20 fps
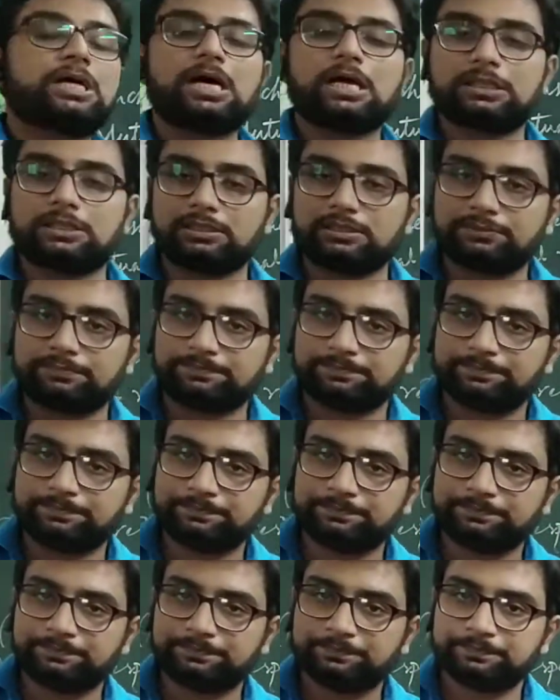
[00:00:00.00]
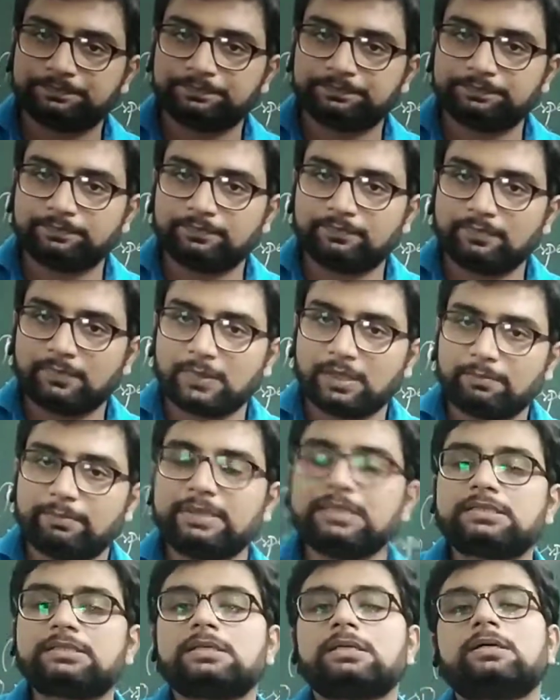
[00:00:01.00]
other.
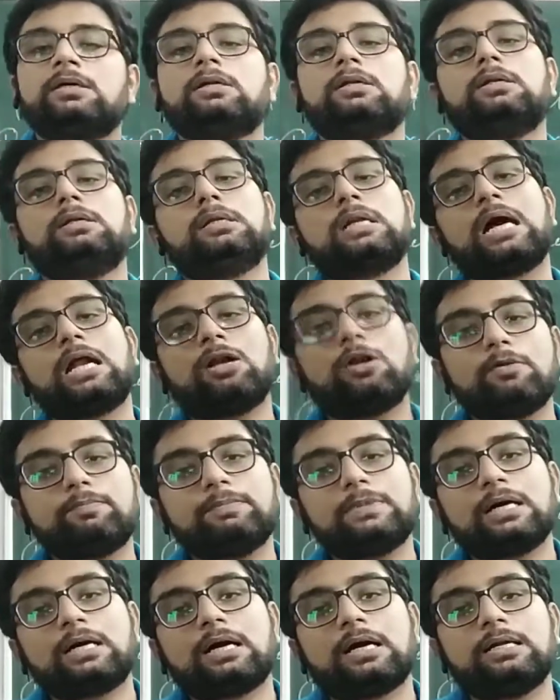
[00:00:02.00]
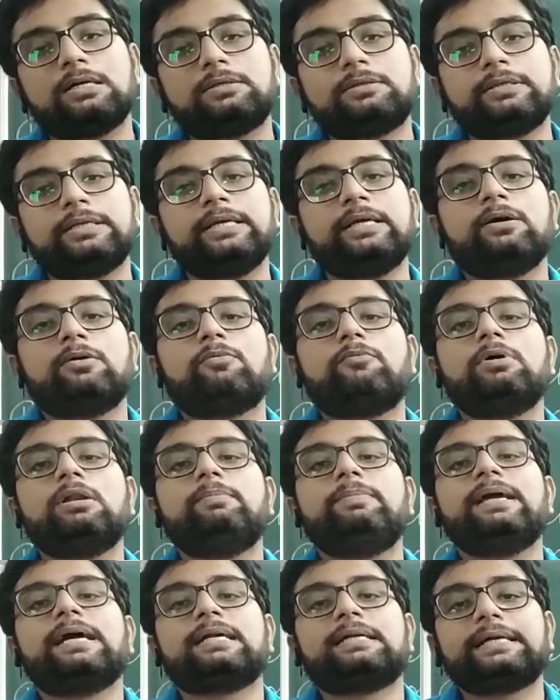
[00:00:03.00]
Means none of the country
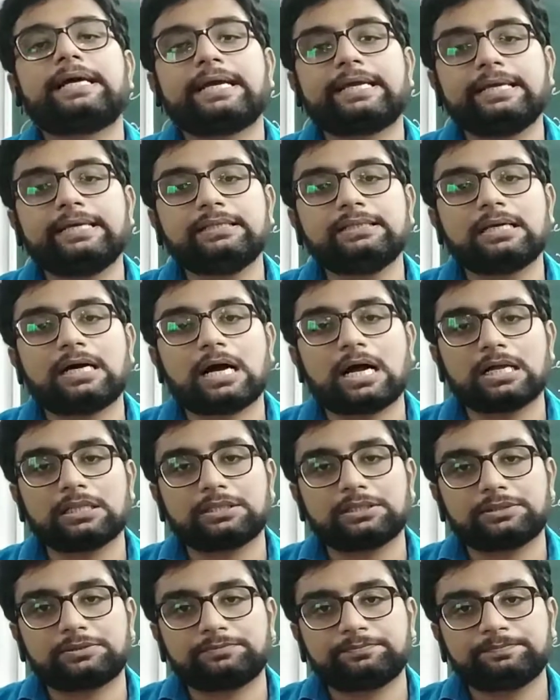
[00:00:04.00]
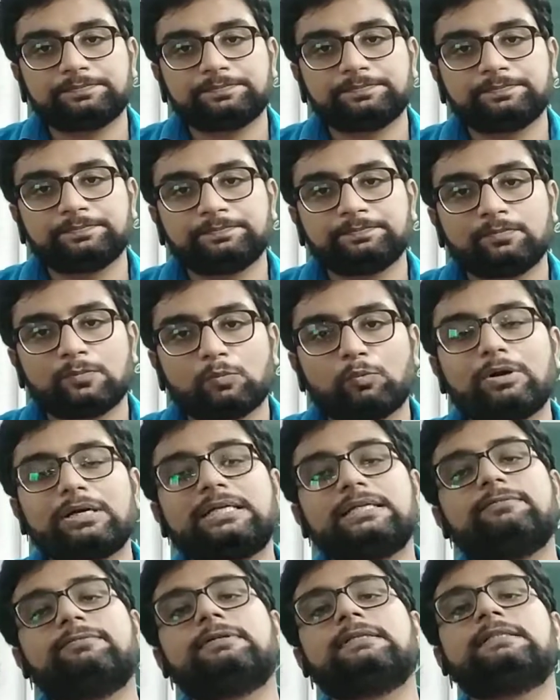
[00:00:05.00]
will be attacking the other.
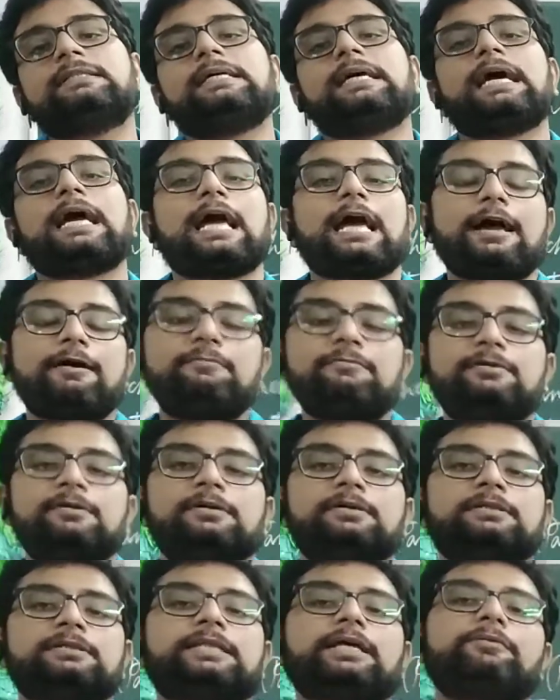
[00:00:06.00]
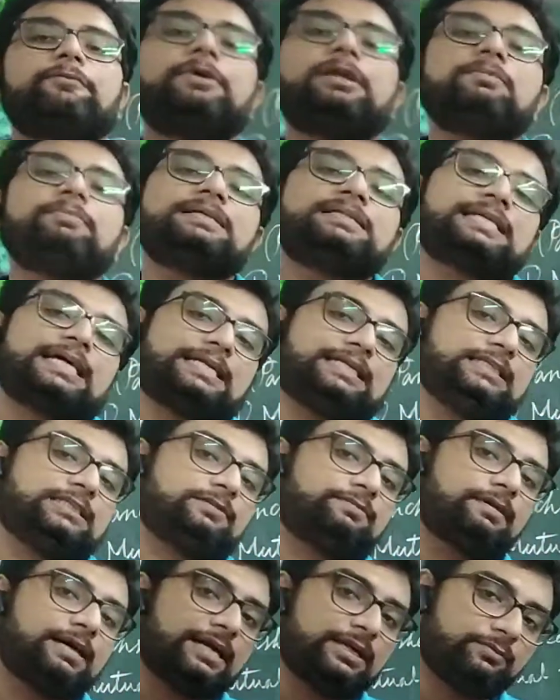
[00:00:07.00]
Whatever they have, they will be
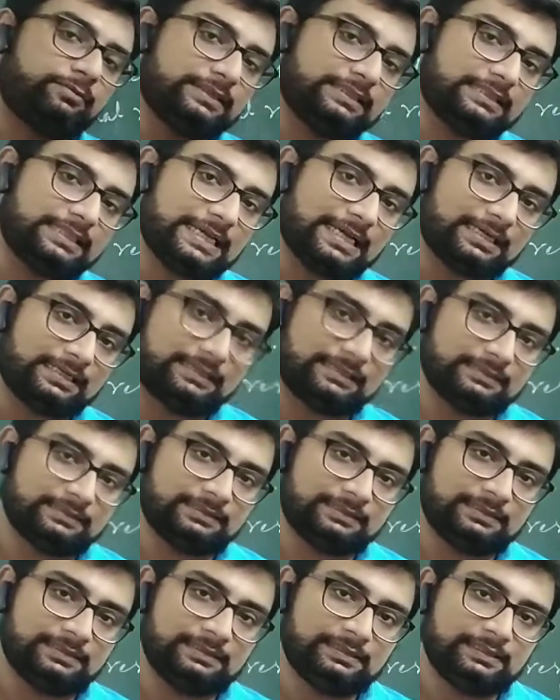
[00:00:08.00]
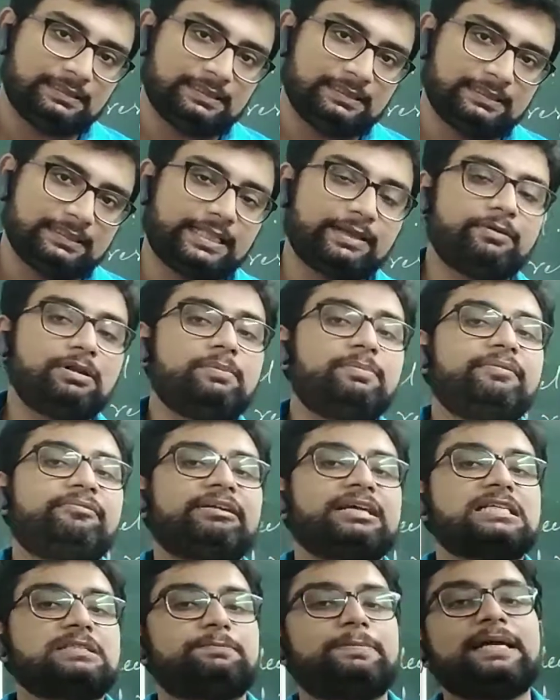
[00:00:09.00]
satisfied with that. They will be
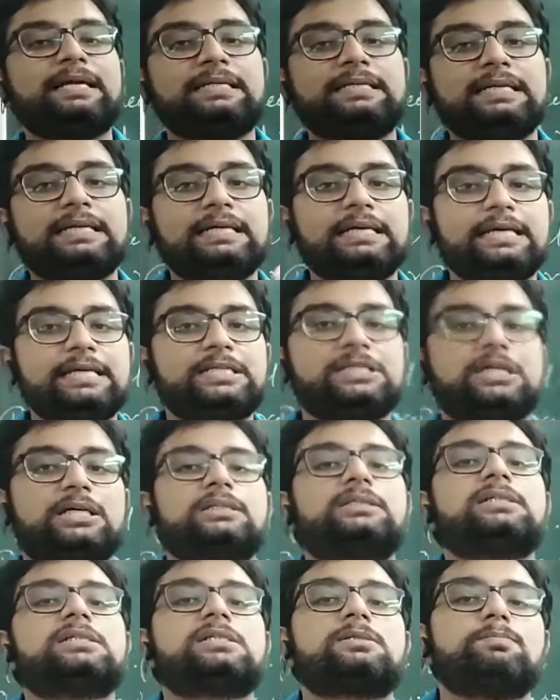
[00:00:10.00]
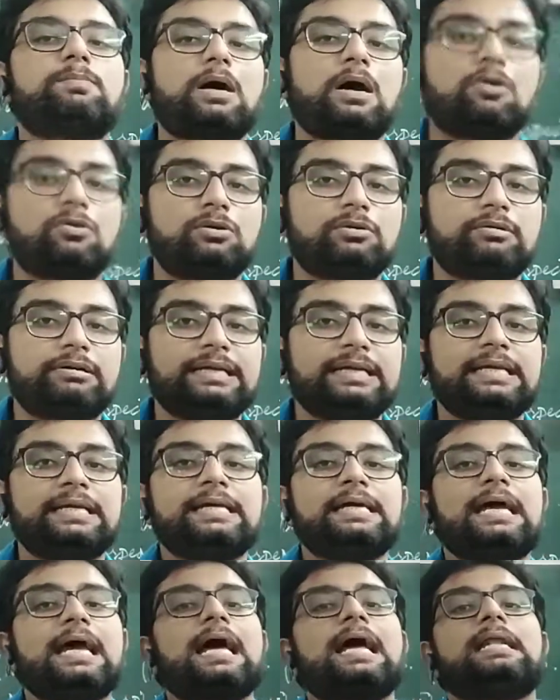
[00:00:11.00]
respecting each other's
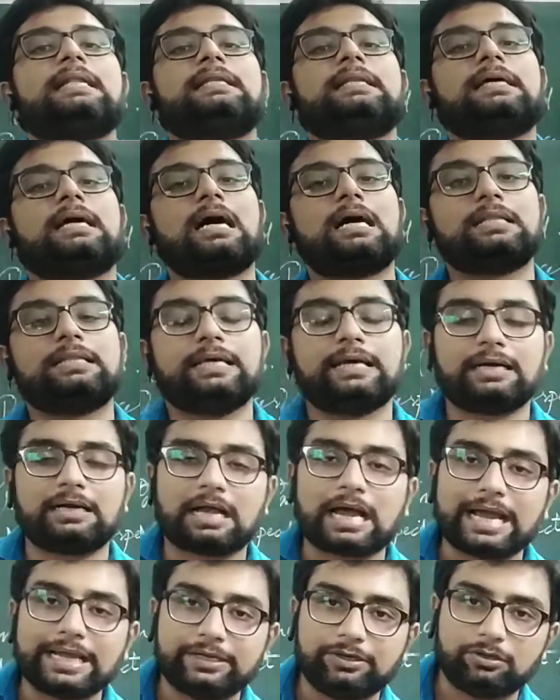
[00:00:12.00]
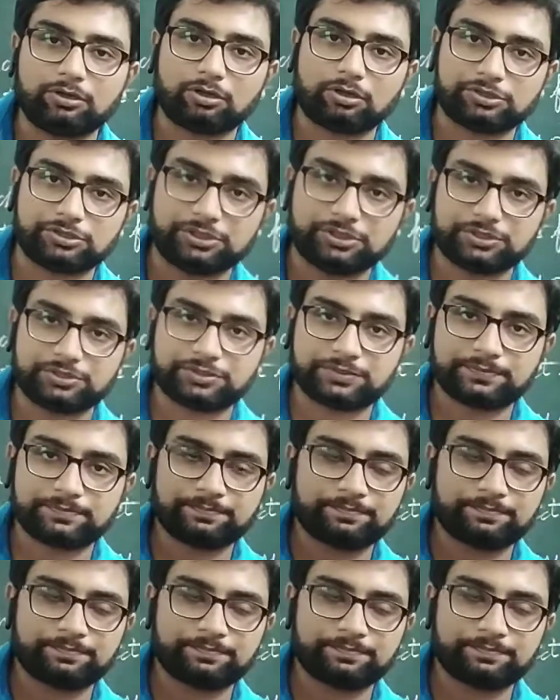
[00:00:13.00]
boundary and their ideologies.